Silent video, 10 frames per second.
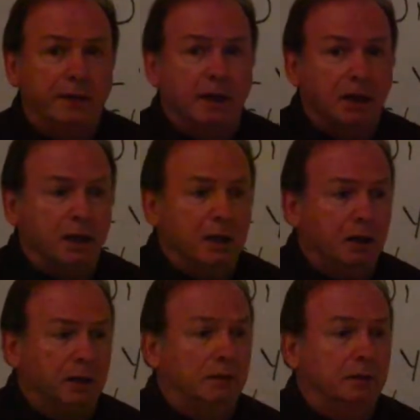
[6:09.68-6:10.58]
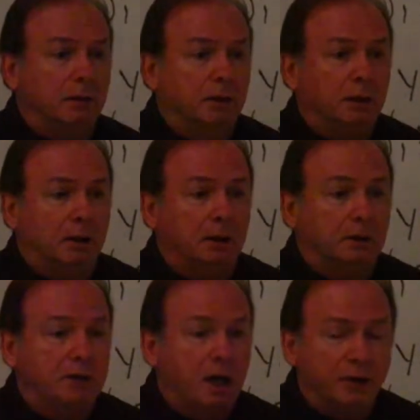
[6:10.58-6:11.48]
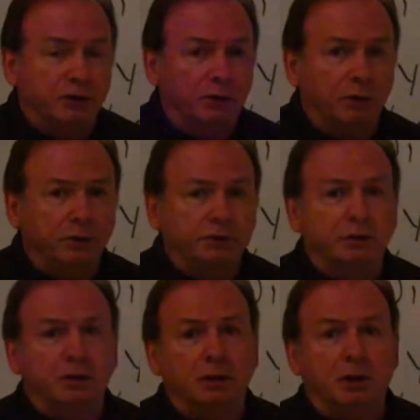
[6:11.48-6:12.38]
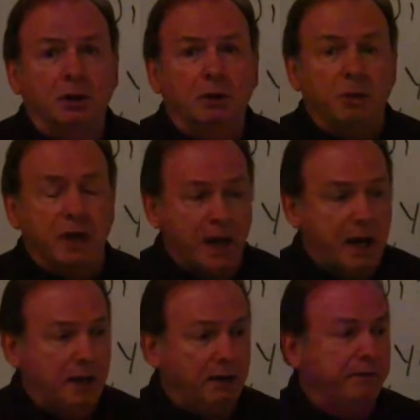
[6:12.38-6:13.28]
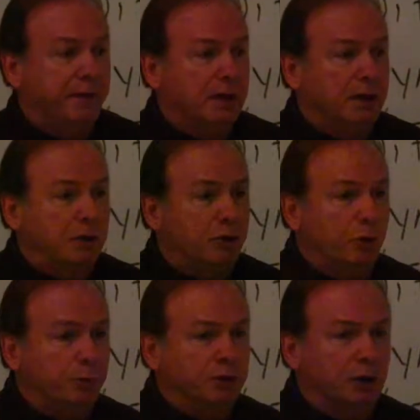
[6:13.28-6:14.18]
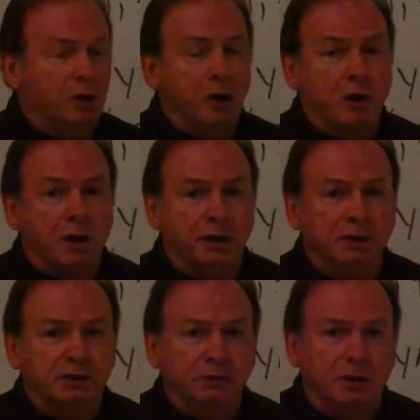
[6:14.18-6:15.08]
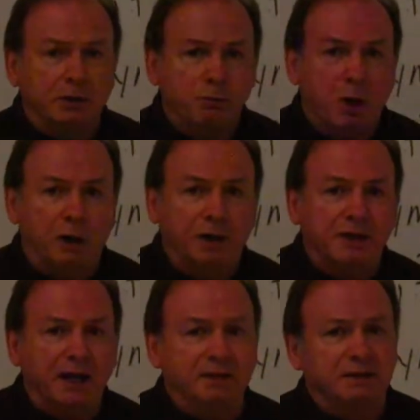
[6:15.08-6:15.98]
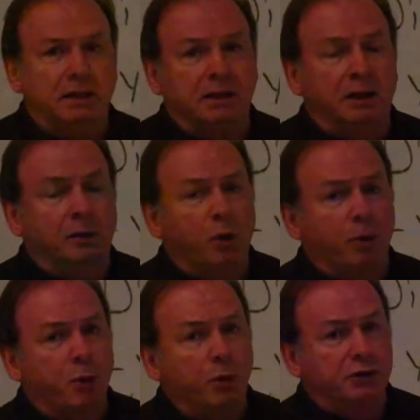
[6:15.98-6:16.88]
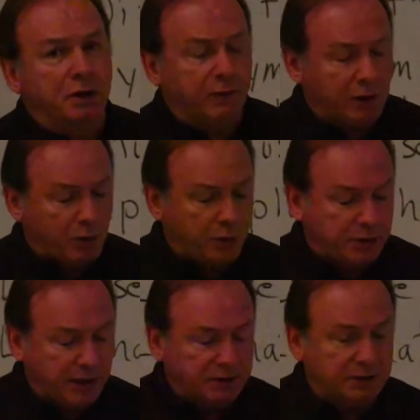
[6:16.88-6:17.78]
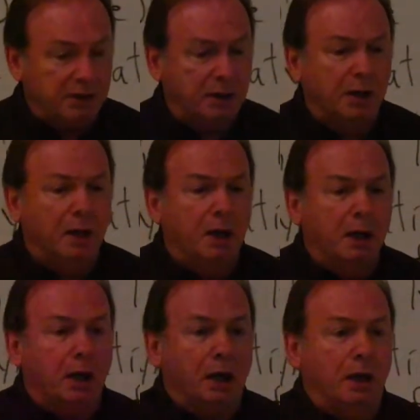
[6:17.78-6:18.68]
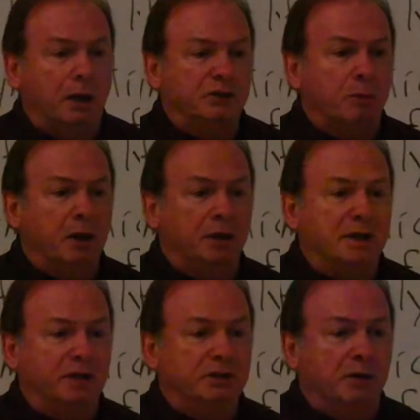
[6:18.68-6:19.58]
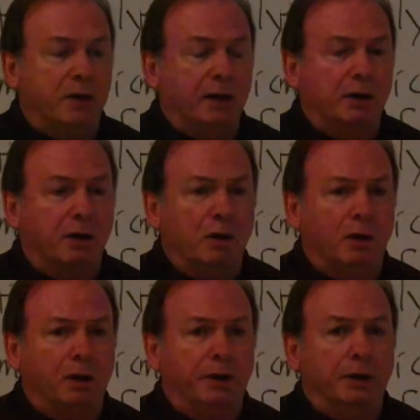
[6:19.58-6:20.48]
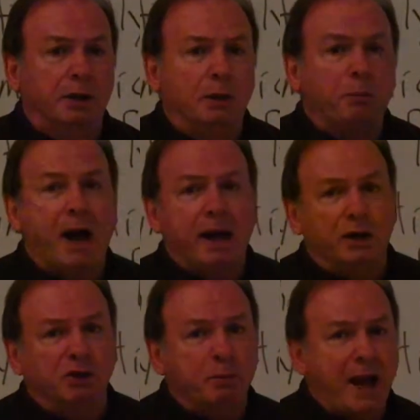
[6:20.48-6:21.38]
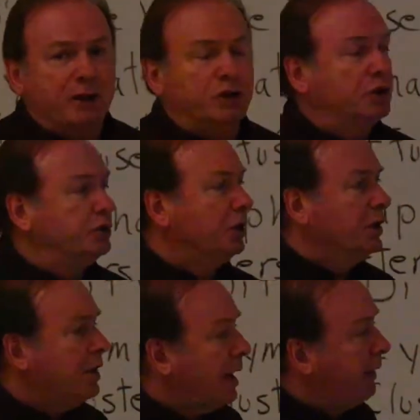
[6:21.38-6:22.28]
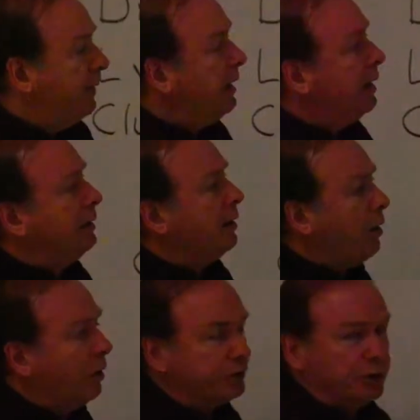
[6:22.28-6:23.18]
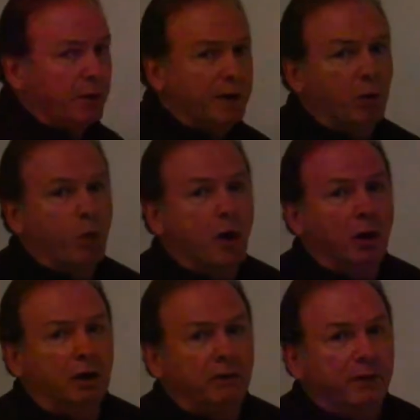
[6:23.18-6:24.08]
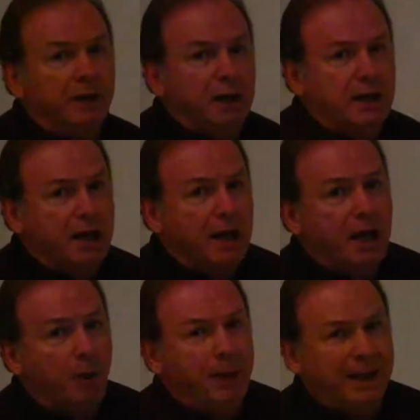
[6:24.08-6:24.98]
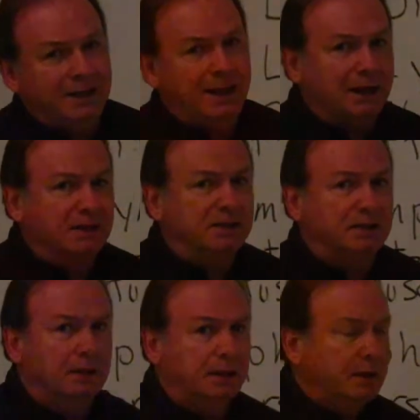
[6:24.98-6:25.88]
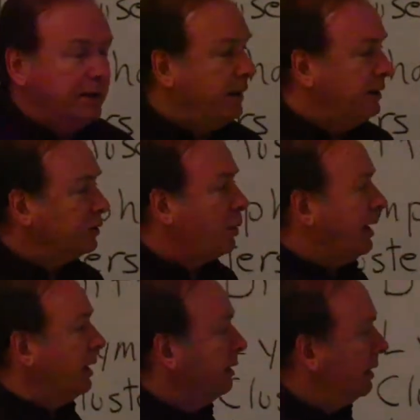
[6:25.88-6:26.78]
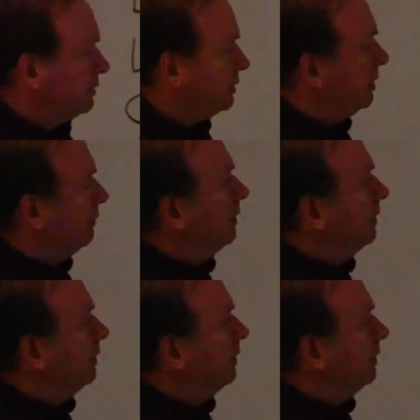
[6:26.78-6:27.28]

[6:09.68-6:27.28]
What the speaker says: the tonsils, we have groups along our small intestine, the lower portion of our lower intestine, small intestine rather, called Peyer's patches, and then also in the wall of the appendix, there's quite a cluster of